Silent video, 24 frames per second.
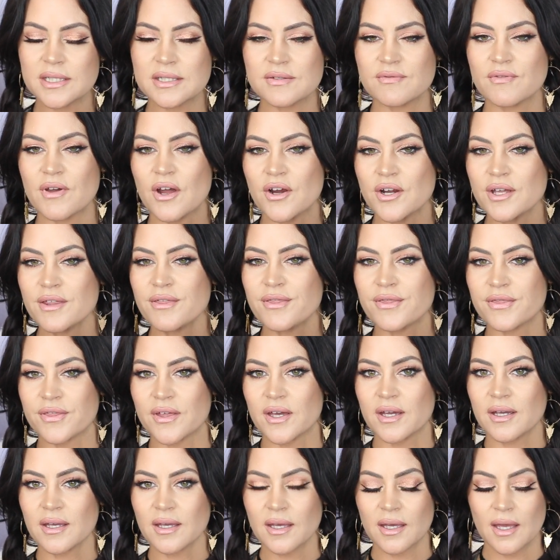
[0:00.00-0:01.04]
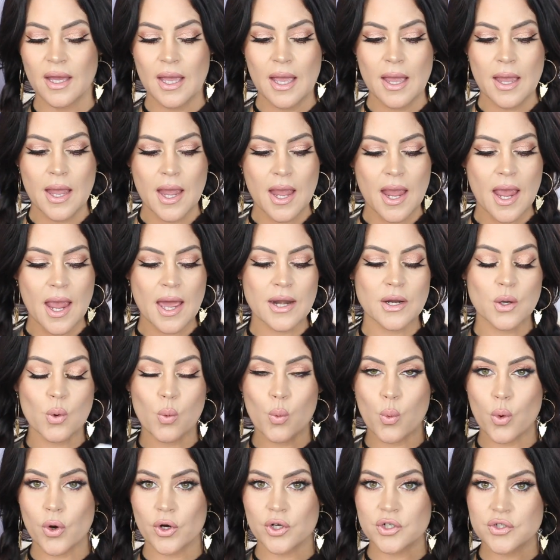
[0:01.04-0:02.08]
it's very thick and it
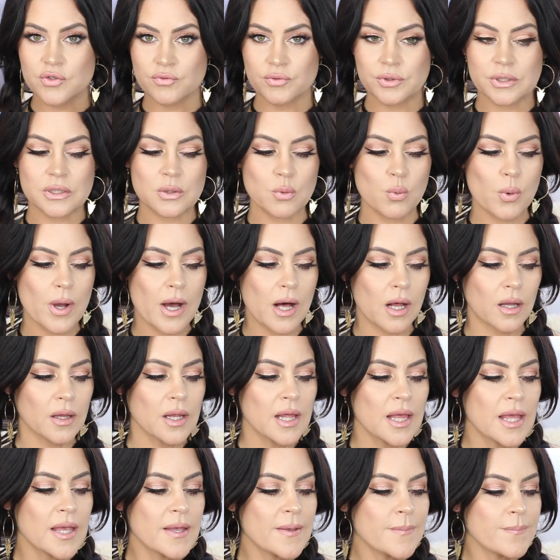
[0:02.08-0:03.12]
works really well.